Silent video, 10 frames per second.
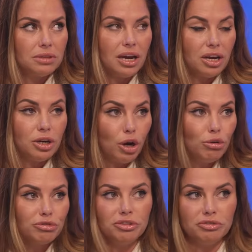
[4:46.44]
I can
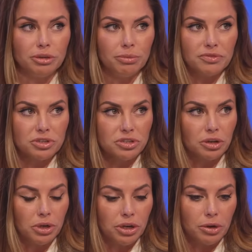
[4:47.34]
go for a few months or
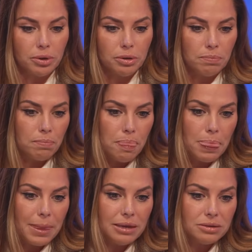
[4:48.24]
so, and
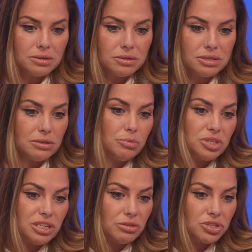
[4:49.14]
it
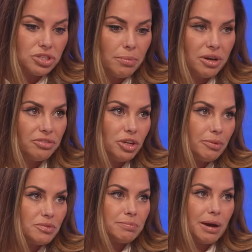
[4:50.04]
was still summer a few
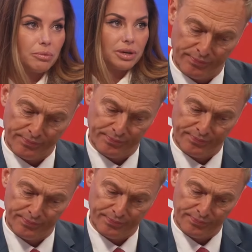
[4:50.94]
months back
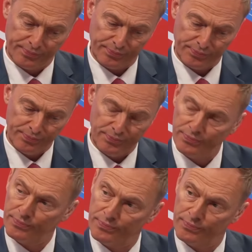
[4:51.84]
when I became
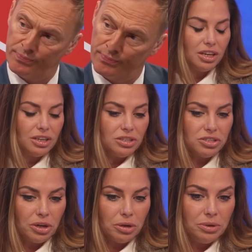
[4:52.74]
homeless.
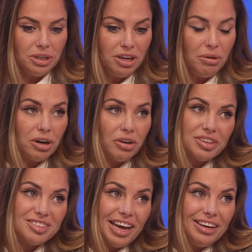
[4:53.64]
So, I got
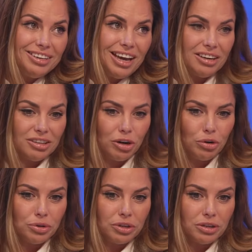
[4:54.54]
the tent and I
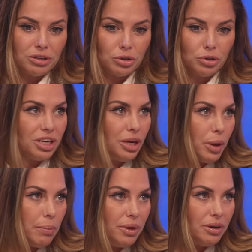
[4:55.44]
got all the cooking
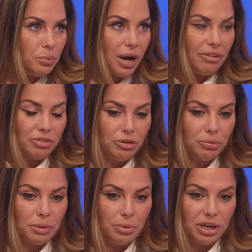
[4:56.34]
equipment and what have you
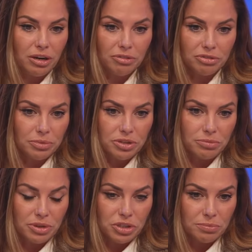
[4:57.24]
from the money I got from
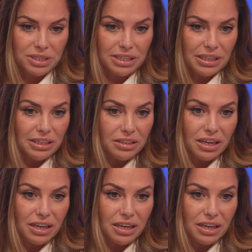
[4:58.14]
some of the jobs I did.